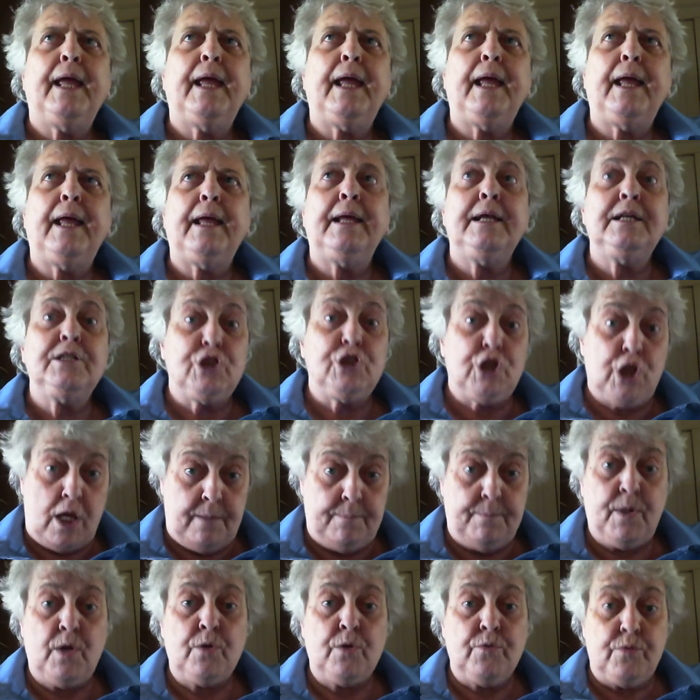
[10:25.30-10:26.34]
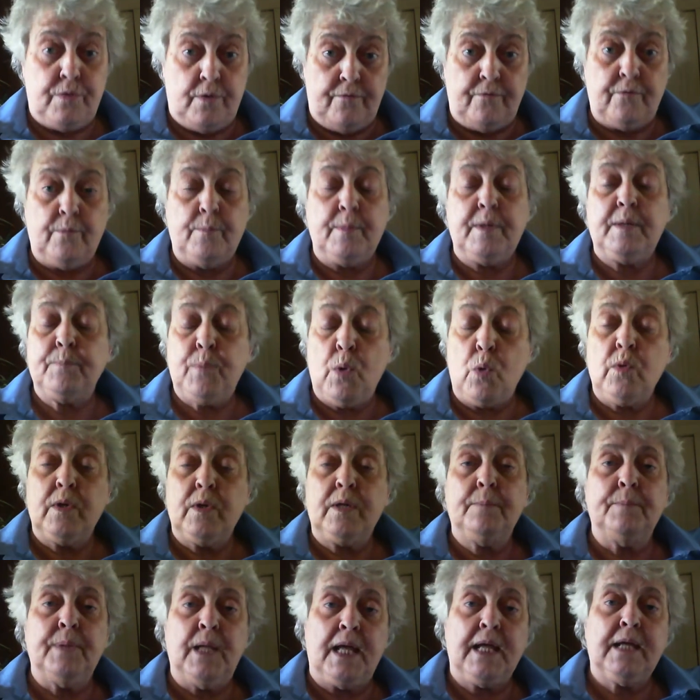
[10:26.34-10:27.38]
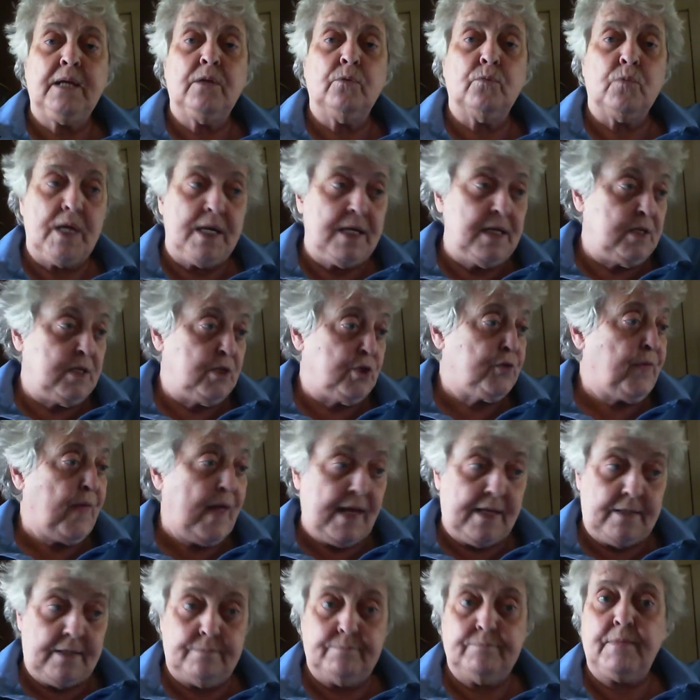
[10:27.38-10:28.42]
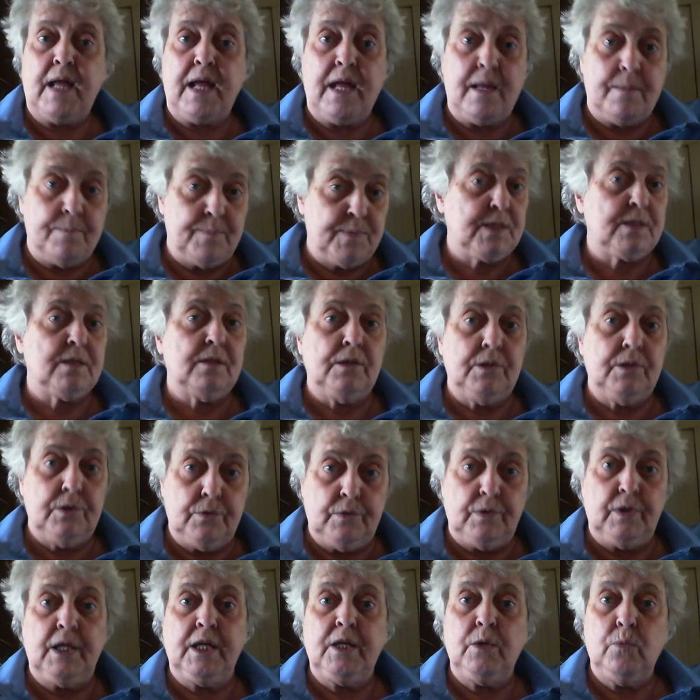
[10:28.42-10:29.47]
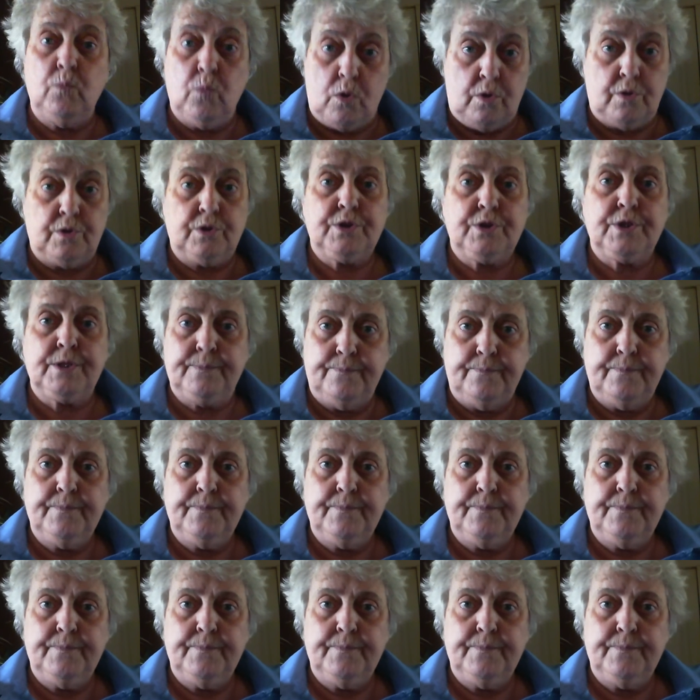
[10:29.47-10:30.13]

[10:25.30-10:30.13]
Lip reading: He shot both of them at point blank range. That absolutely worked.